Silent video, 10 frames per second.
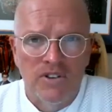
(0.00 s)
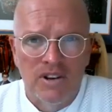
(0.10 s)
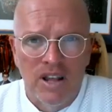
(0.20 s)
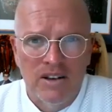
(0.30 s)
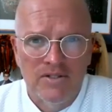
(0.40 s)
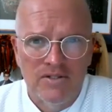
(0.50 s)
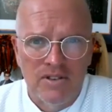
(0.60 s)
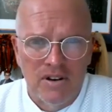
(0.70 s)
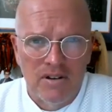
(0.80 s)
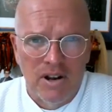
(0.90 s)
the nicks,
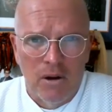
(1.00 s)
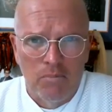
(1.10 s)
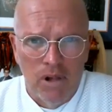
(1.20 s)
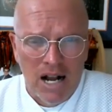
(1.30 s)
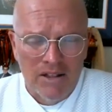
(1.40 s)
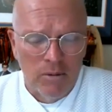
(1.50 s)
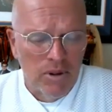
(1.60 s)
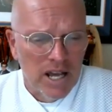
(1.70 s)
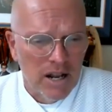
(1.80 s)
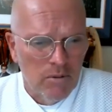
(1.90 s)
the you know blocking the
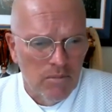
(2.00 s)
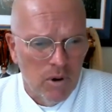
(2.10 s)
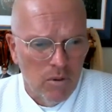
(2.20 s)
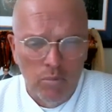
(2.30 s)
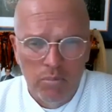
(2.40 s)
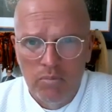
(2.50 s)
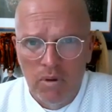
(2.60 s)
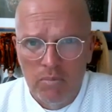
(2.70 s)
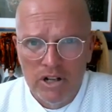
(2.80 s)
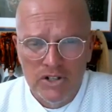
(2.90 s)
plate on, on
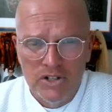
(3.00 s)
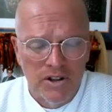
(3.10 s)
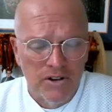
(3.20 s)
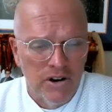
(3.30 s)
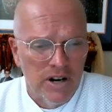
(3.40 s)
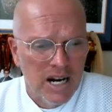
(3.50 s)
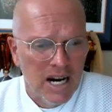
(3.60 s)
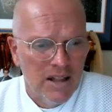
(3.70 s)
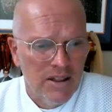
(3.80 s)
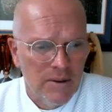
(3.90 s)
uh, pitches in the dirt and that
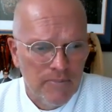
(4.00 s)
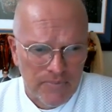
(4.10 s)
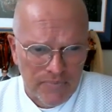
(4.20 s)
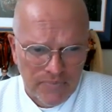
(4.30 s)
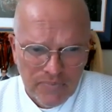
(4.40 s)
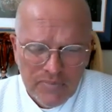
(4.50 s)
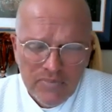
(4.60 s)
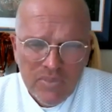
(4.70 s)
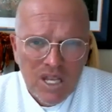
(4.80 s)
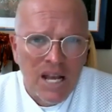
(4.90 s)
kind of thing.
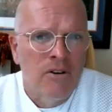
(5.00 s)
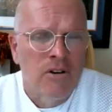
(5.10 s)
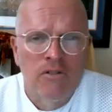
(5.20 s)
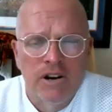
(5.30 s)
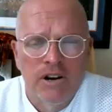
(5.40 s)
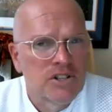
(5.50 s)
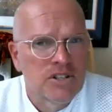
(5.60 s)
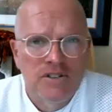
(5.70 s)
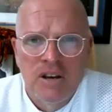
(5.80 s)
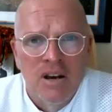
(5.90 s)
And their careers
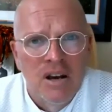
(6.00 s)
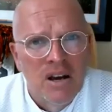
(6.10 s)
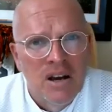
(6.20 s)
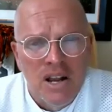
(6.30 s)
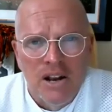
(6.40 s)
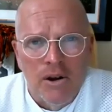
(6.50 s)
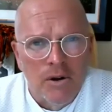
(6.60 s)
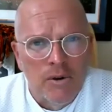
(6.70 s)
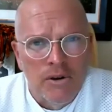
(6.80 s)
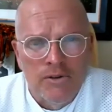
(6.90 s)
just, you know,
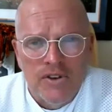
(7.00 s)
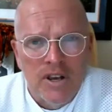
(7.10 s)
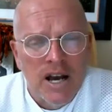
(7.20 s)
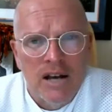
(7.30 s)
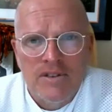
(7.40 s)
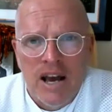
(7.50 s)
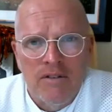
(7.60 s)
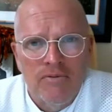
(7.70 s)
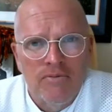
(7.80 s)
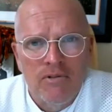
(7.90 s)
you you see guys
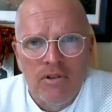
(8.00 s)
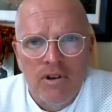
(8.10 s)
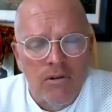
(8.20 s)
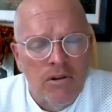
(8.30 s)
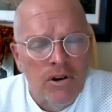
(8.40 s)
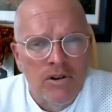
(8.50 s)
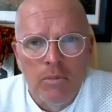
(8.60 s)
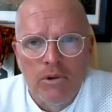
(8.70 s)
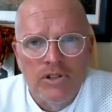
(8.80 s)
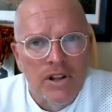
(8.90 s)
have you know good
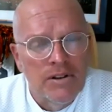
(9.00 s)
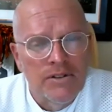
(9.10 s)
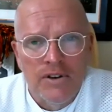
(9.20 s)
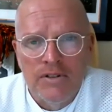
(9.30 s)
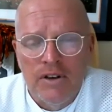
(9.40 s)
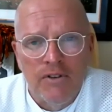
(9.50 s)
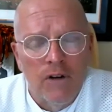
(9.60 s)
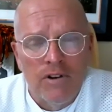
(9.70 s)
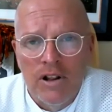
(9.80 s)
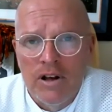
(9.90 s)
numbers and then all of a sudden they fall
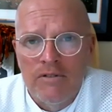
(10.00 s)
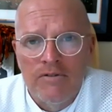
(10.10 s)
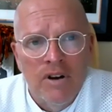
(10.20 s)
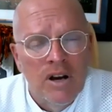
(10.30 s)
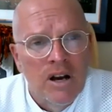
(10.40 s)
off a cliff.